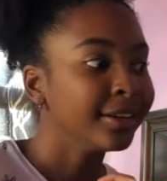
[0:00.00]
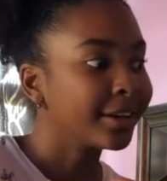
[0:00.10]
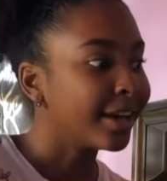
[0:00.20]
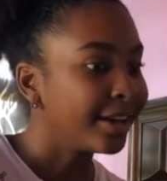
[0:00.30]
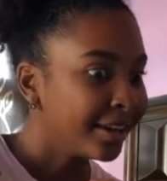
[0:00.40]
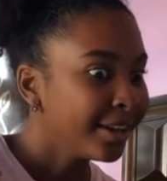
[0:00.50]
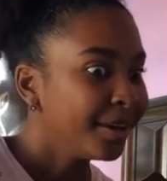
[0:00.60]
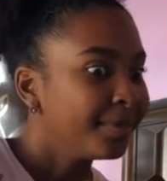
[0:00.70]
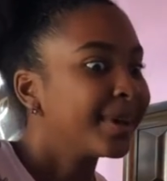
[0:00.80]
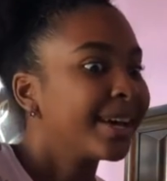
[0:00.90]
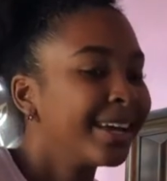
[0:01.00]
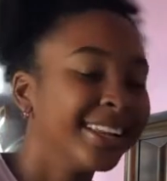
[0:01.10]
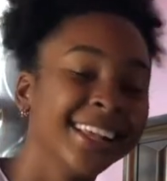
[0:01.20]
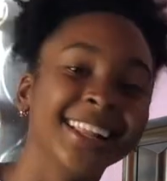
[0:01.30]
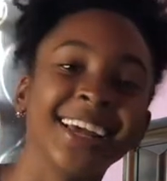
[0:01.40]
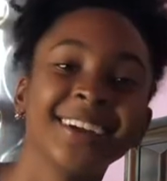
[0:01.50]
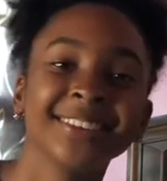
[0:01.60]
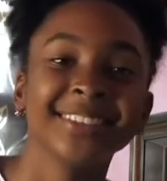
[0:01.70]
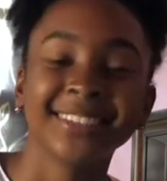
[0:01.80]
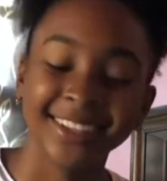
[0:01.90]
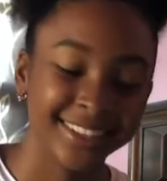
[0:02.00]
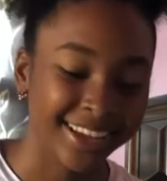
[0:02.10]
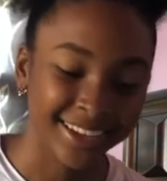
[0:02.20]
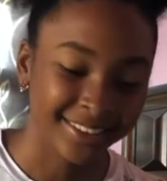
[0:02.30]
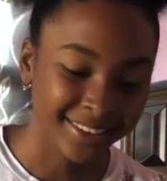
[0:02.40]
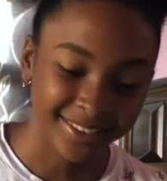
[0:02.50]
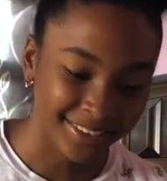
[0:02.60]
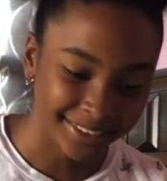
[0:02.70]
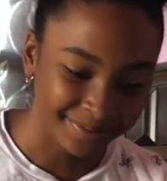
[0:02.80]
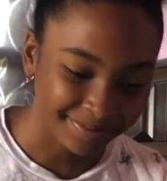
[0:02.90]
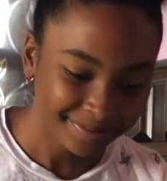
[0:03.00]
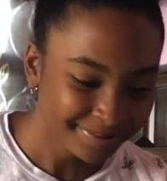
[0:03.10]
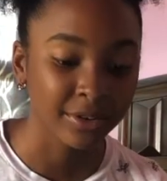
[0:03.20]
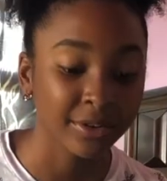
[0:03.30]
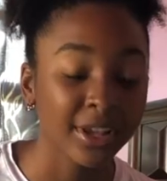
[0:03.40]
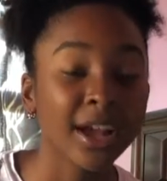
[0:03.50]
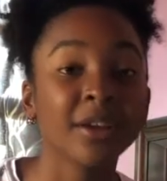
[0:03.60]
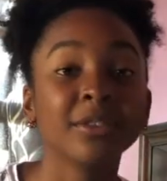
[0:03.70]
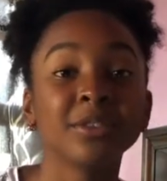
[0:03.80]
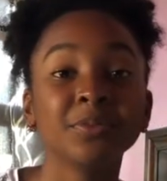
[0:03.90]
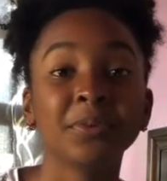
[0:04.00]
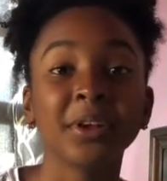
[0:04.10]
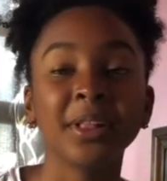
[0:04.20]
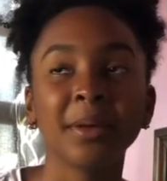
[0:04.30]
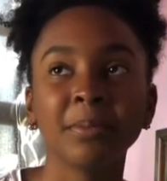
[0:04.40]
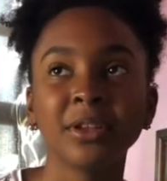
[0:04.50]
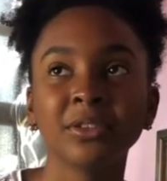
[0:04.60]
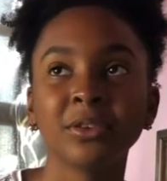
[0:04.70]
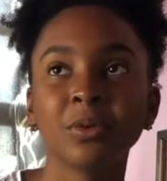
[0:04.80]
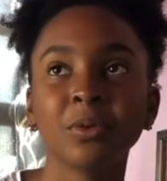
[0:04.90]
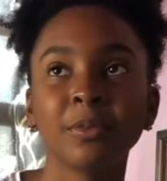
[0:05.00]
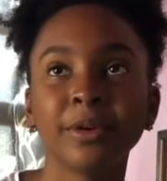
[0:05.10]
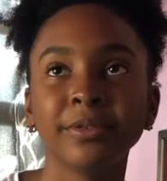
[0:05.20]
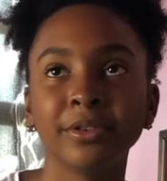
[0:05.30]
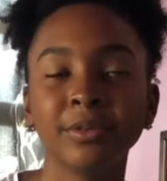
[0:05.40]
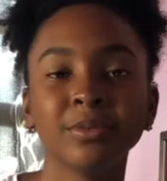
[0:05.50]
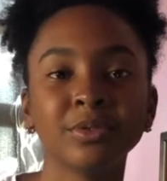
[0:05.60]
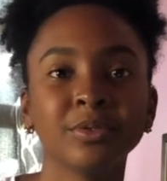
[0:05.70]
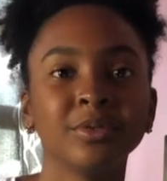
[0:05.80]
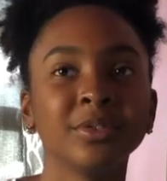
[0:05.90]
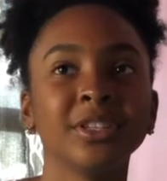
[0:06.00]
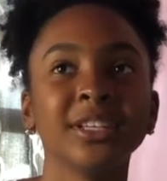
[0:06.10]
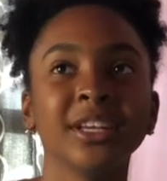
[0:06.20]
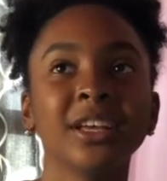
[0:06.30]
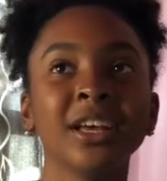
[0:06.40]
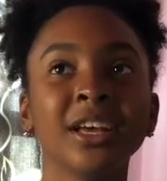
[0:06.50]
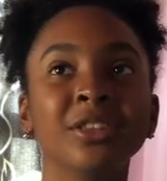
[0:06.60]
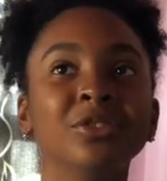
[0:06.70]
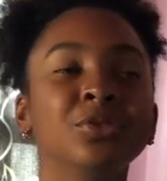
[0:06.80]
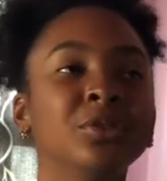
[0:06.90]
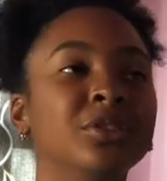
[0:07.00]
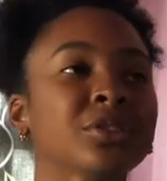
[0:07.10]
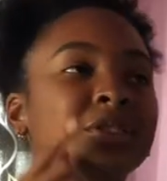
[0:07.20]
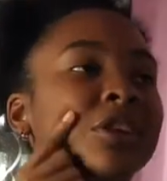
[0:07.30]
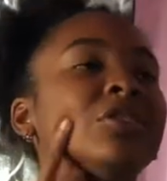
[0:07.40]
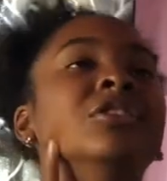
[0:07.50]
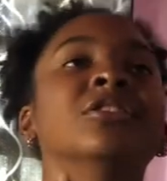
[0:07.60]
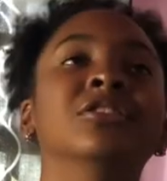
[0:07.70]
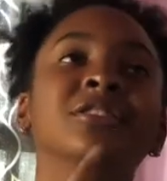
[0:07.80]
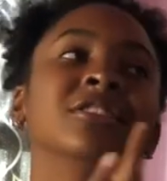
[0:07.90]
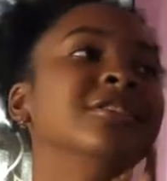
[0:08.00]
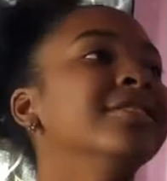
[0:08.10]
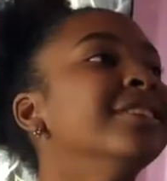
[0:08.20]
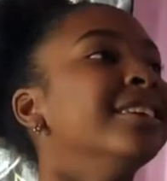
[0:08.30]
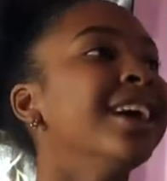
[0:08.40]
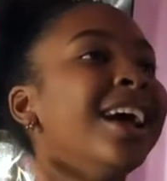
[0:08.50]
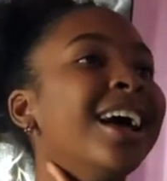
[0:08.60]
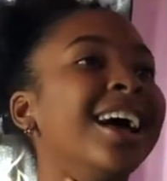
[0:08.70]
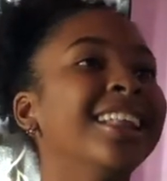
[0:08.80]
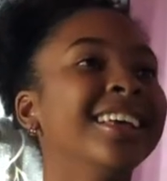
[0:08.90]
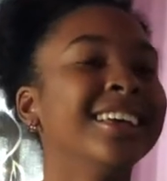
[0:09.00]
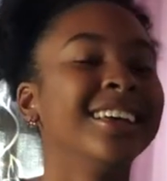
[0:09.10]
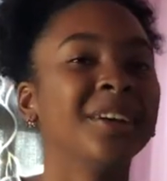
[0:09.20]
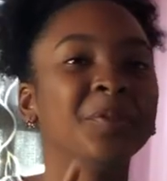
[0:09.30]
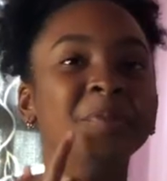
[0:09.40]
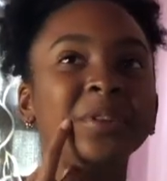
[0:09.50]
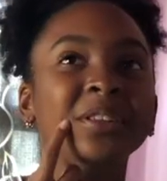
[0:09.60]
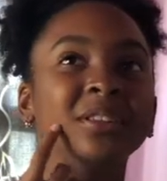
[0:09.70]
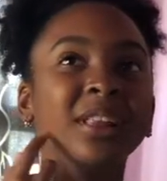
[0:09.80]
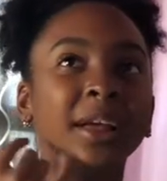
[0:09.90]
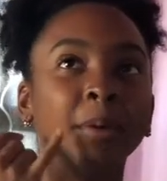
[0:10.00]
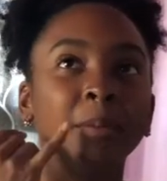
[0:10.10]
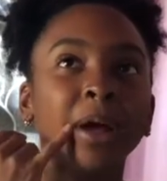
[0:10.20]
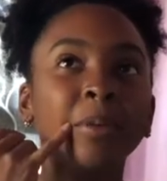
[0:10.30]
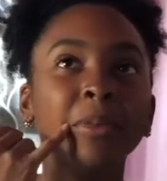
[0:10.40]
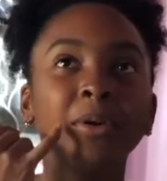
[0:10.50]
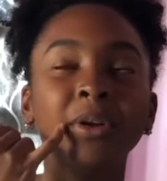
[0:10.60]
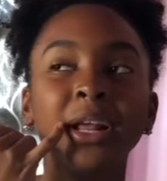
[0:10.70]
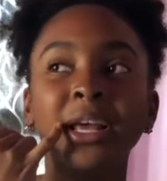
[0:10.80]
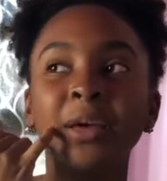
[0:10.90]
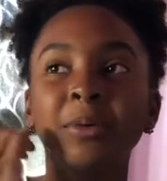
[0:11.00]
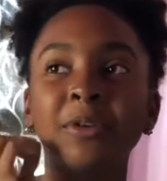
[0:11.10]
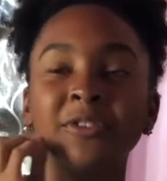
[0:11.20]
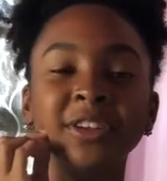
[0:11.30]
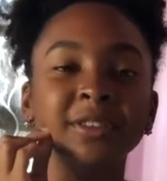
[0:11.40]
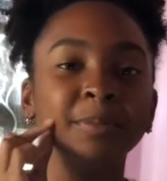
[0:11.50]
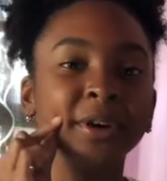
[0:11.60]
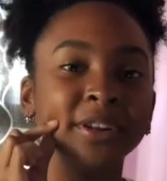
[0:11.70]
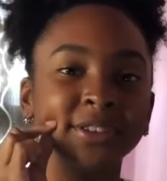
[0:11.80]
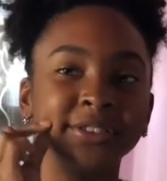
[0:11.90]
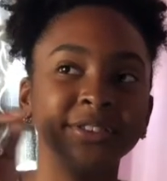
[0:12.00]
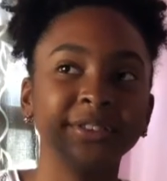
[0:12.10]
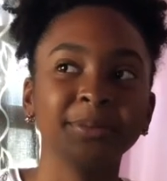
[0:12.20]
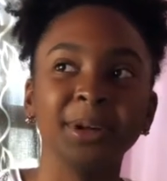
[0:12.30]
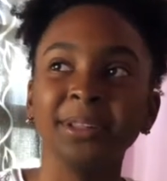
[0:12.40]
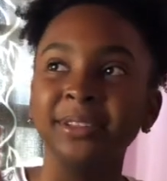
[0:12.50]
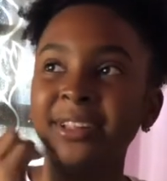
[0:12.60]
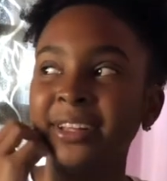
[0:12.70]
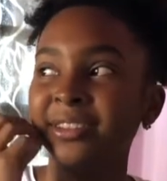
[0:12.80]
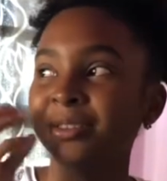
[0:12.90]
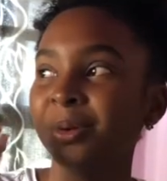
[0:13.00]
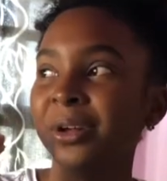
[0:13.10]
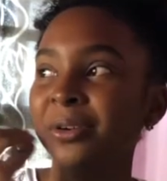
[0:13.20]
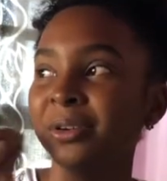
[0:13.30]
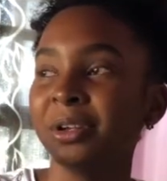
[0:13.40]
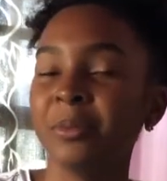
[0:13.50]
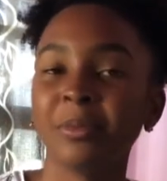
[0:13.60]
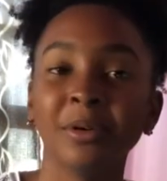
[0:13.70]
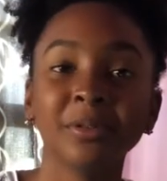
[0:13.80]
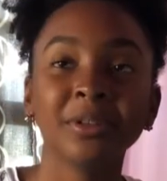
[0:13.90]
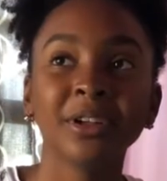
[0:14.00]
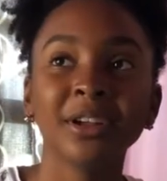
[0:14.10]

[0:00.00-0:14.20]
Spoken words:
okay, oh my god. Like, I was just like dying, anyway. Oh yeah, the spray like makes your whole mouth numb, so it's like the juice is just like and like every minute like my mouth like kept covering the part that sucks up all the like the water out of your mouth,